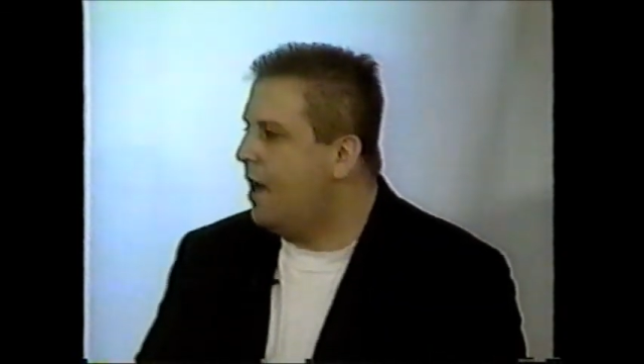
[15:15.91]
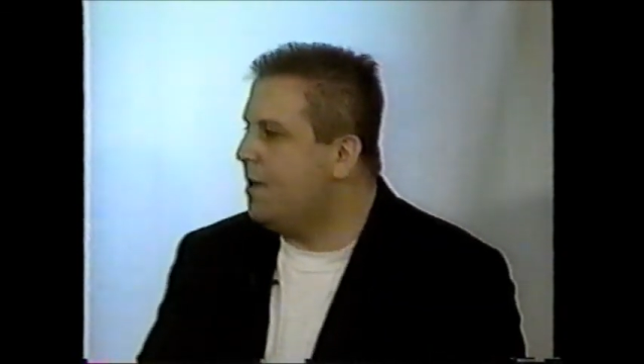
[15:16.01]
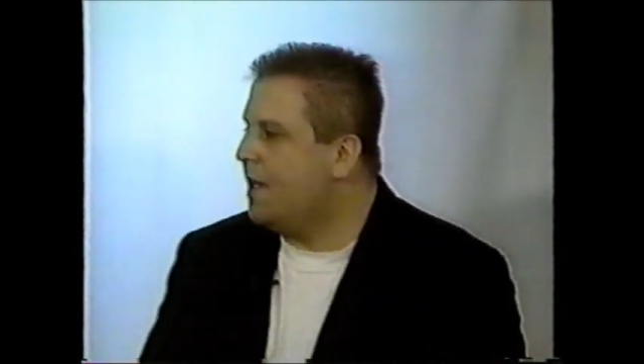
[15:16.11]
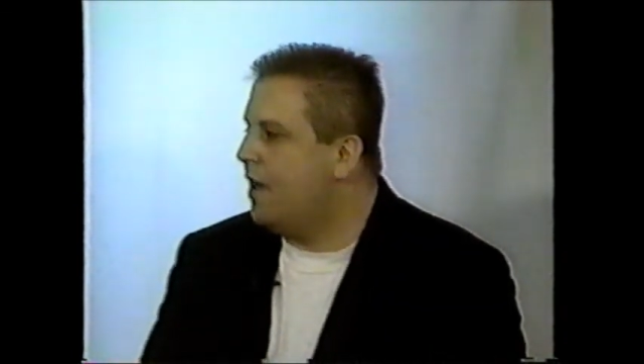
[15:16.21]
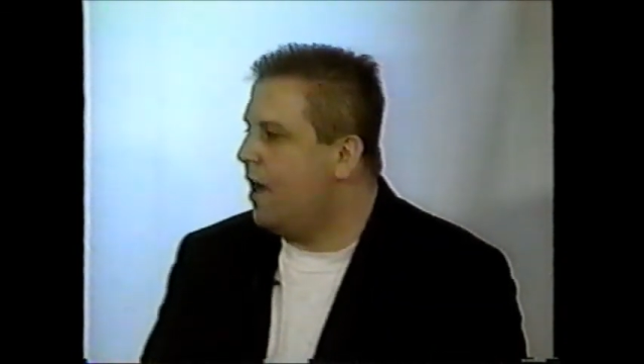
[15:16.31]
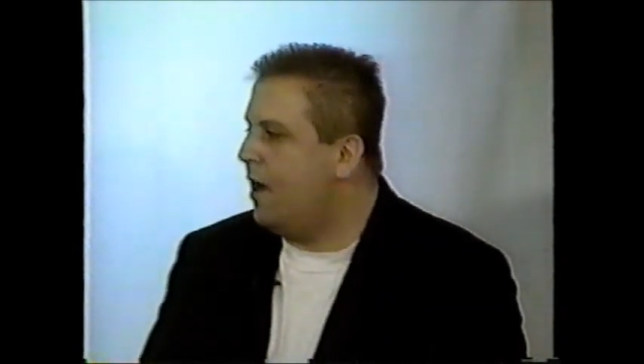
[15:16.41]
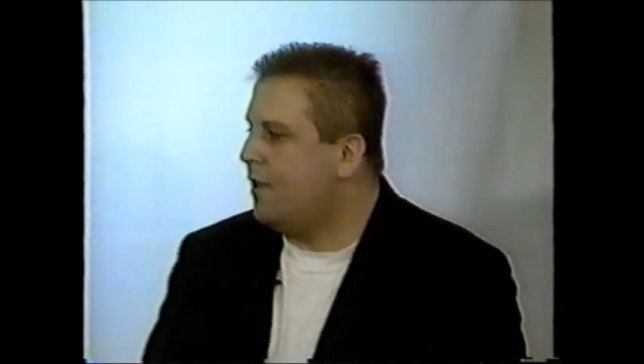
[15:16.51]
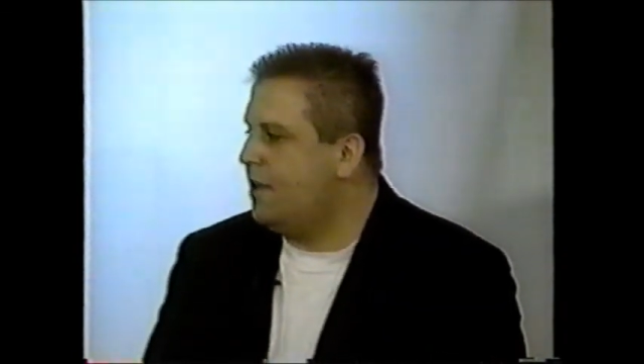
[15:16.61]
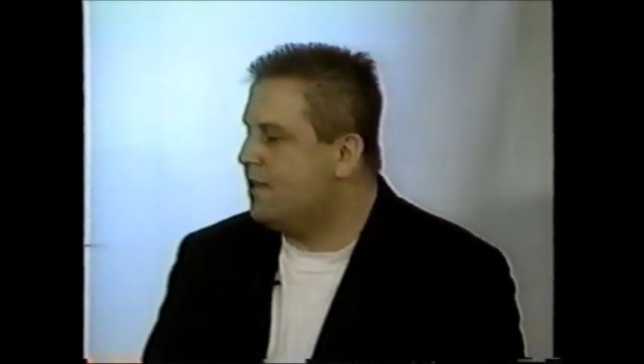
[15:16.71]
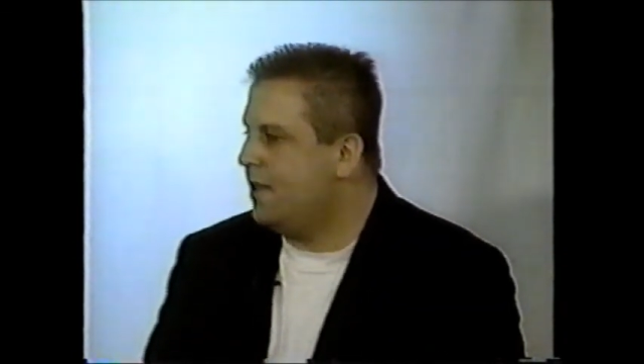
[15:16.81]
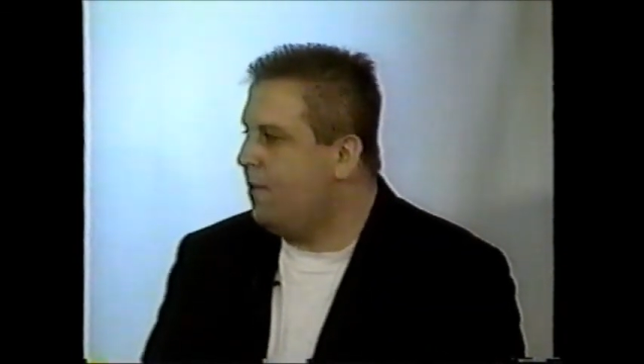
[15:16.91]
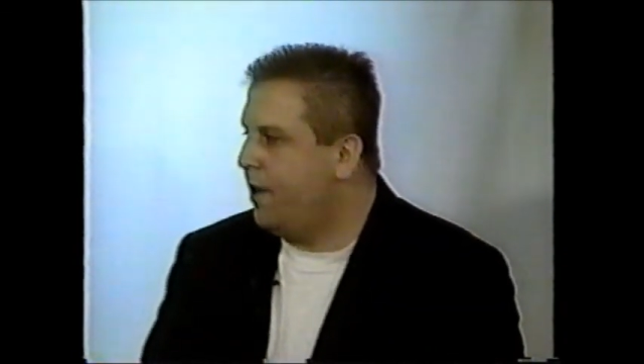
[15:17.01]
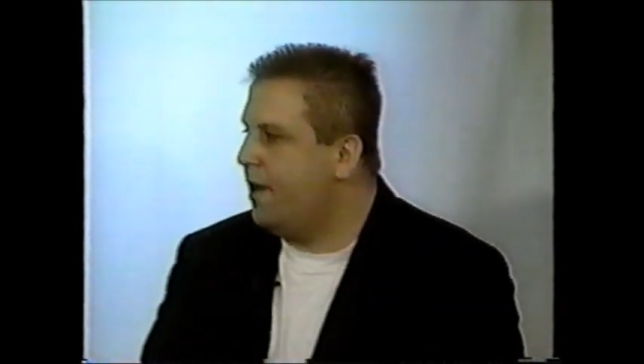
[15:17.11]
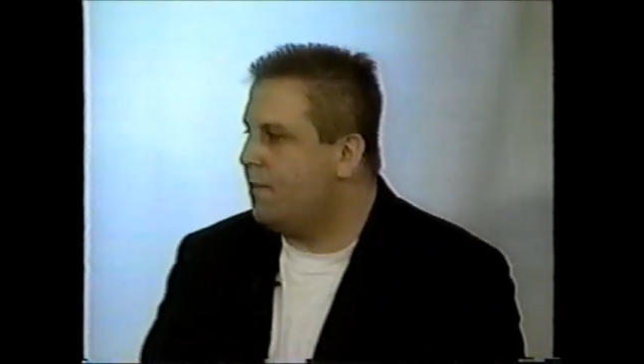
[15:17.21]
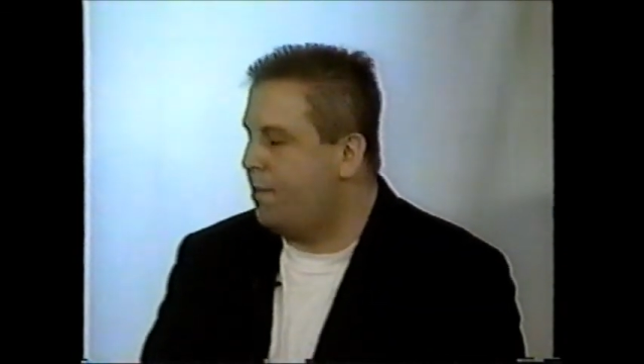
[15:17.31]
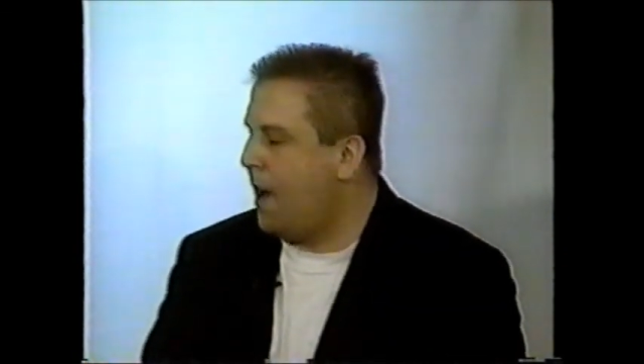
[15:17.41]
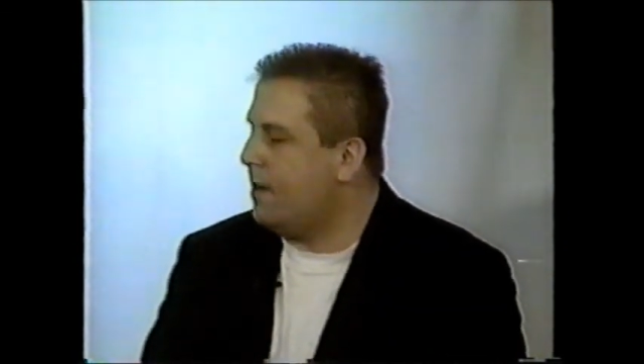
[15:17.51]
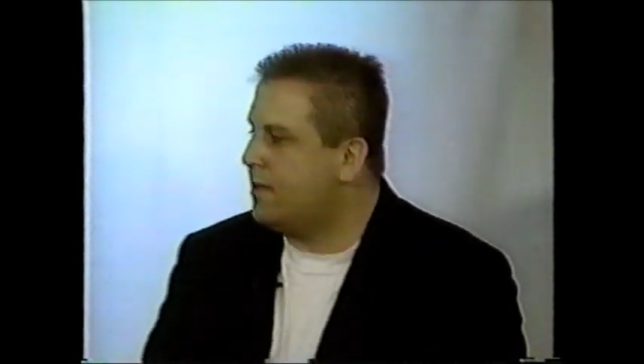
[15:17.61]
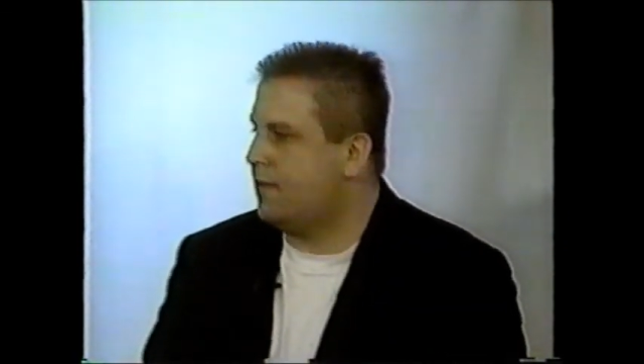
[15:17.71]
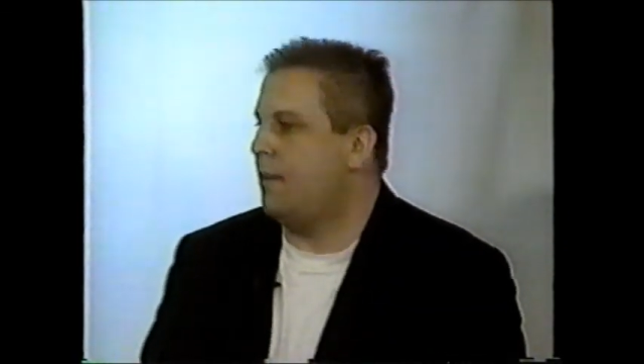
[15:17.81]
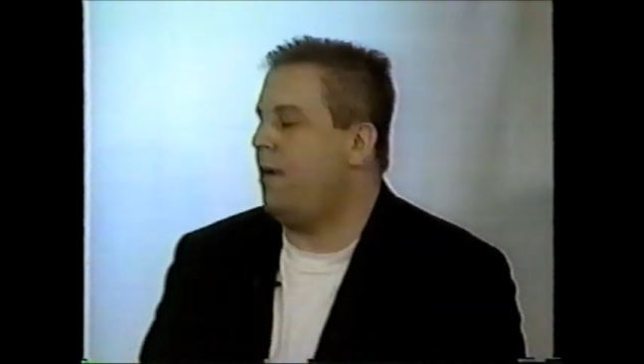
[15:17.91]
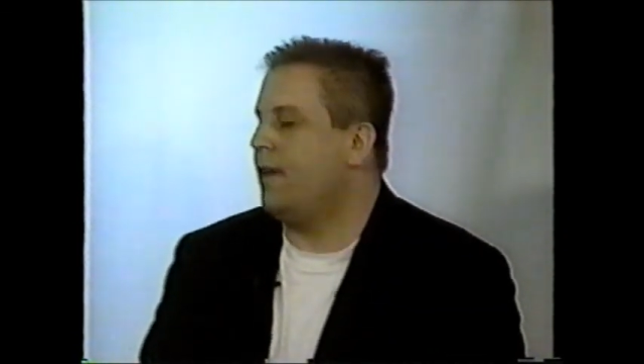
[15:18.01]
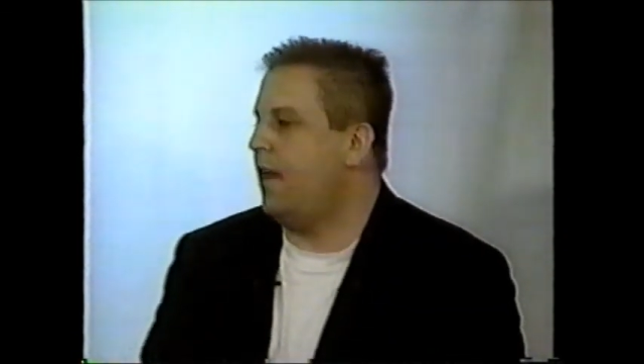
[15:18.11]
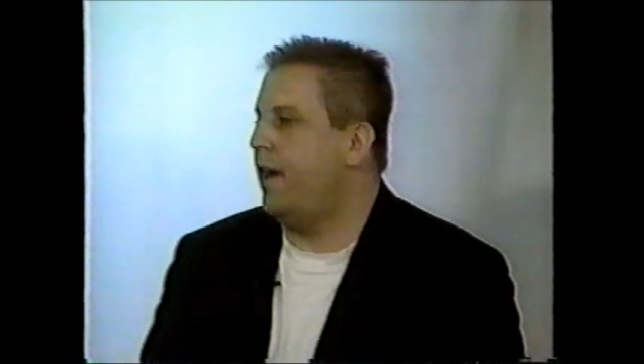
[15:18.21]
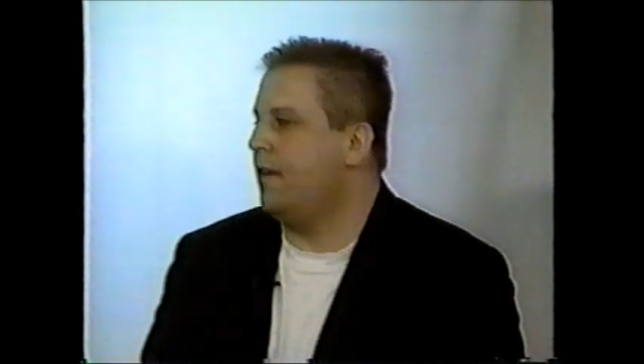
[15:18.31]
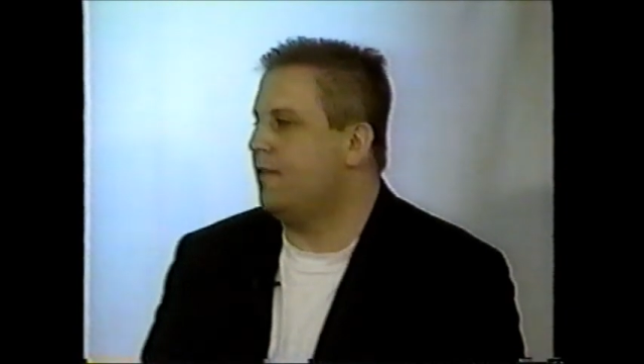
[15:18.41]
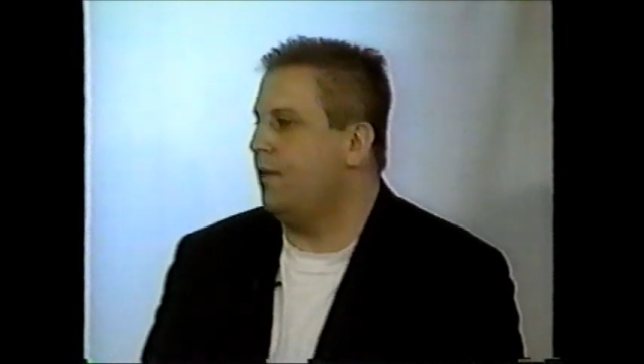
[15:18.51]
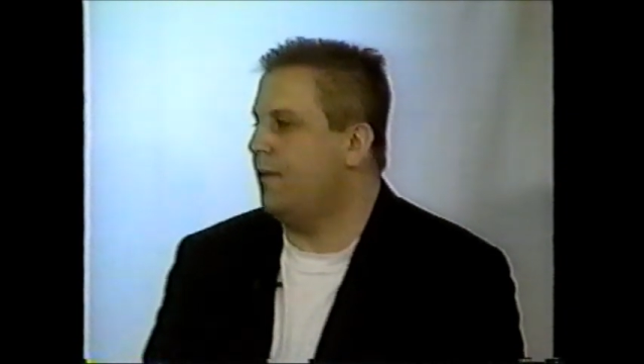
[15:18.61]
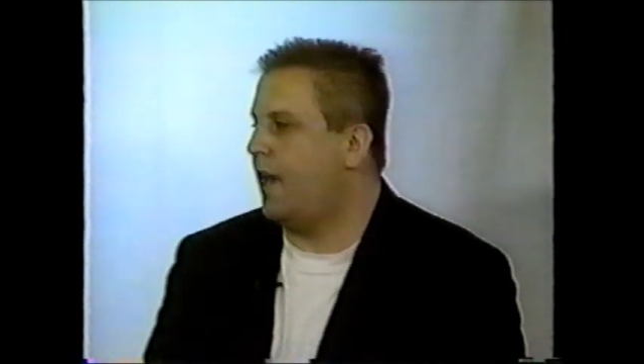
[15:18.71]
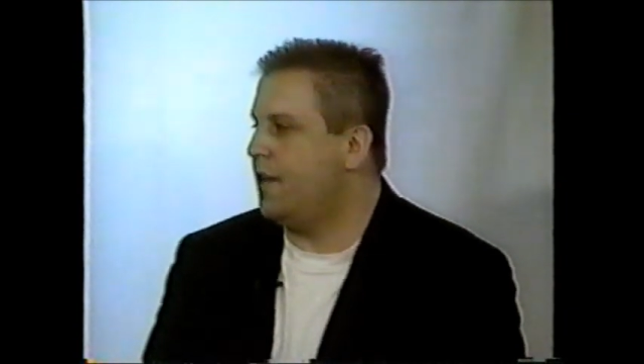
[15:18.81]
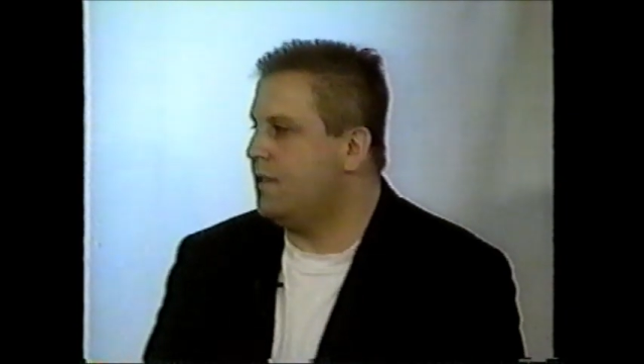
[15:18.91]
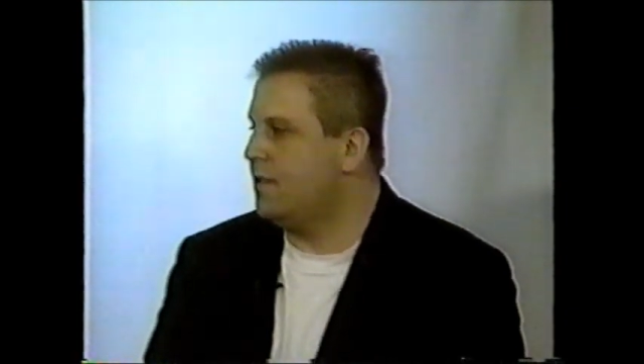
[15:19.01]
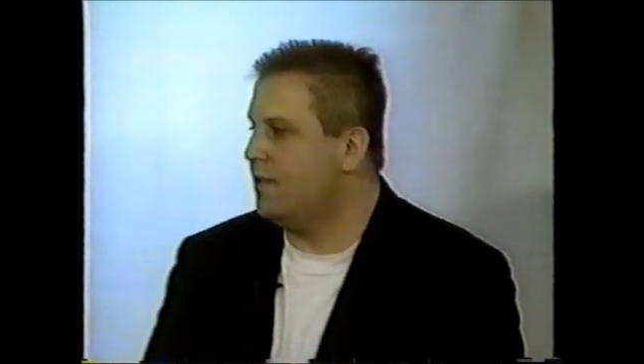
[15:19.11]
I mean, do you see where the parents step over the line on certain occasions?